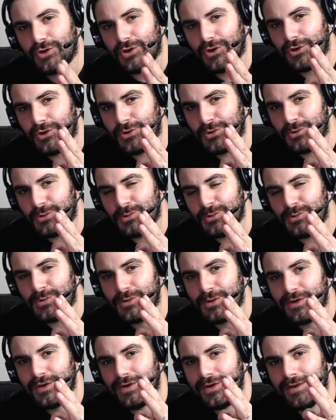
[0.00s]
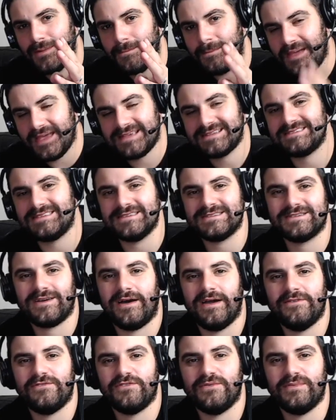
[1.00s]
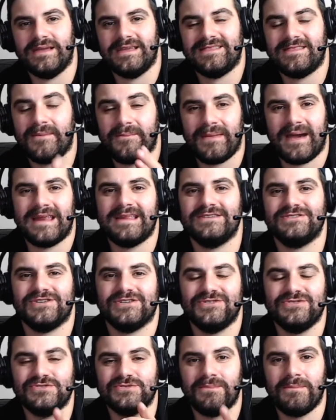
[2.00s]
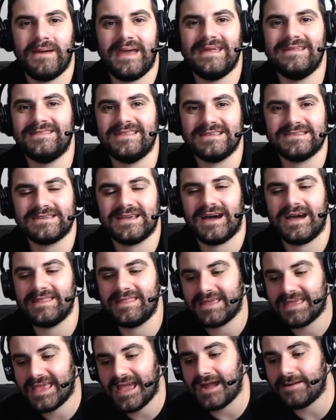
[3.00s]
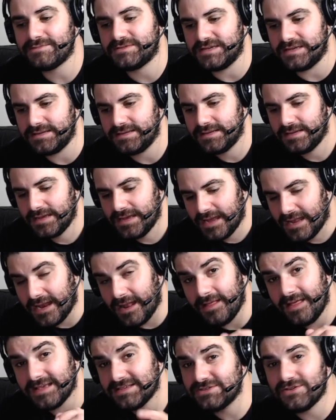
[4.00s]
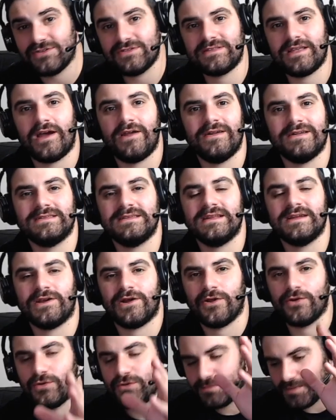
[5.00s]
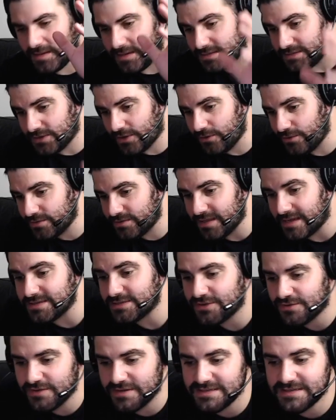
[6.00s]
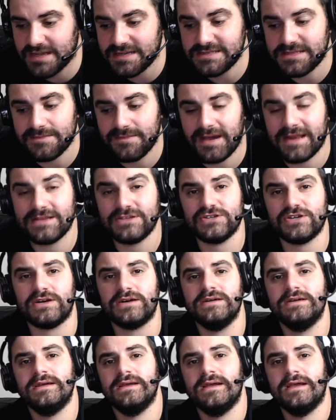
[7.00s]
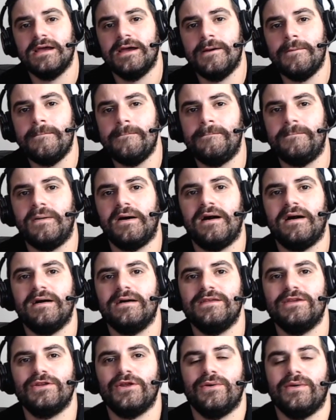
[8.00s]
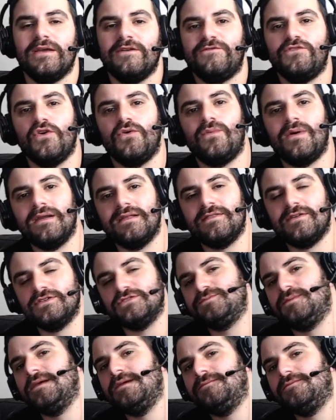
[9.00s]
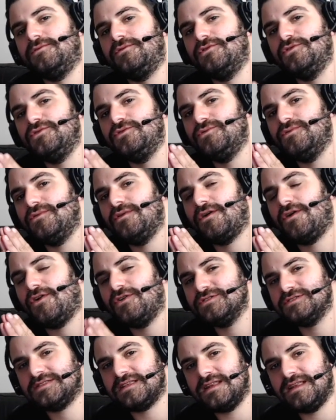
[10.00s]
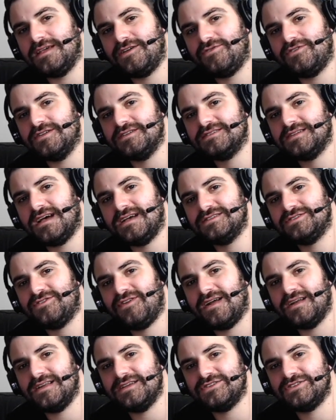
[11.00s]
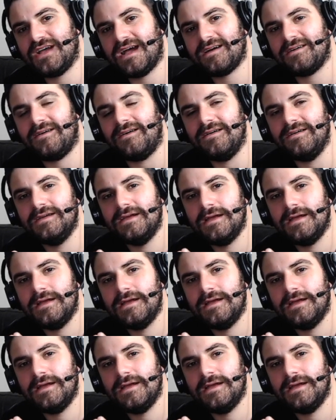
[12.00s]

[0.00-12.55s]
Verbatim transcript: who picks this guy every week, the manager who's made this guy the captain. And that's not directed at Claude because Claude does criticise the manager. But, you know, if you're one of those people who constantly criticise Granit Xhaka